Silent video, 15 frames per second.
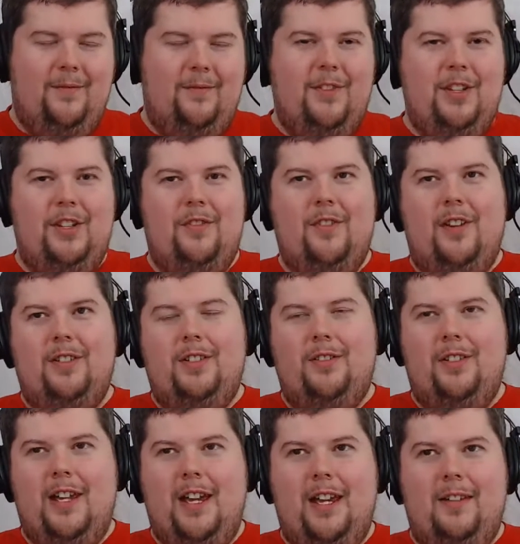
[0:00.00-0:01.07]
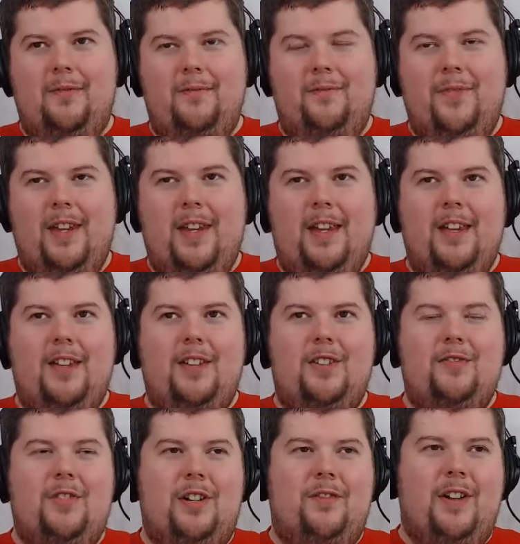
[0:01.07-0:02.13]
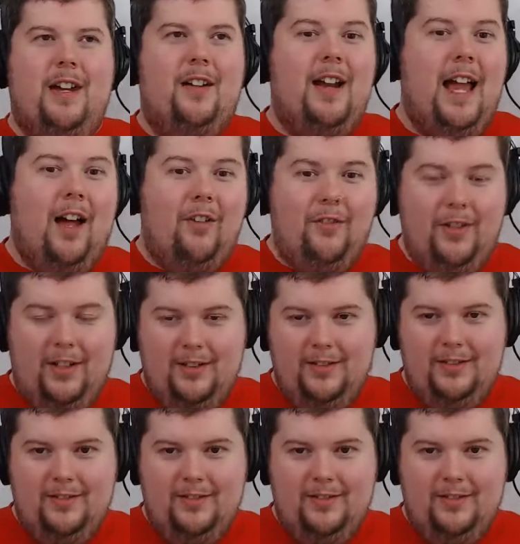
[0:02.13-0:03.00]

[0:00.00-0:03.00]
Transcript: Then you've also got Street Fighter Alpha.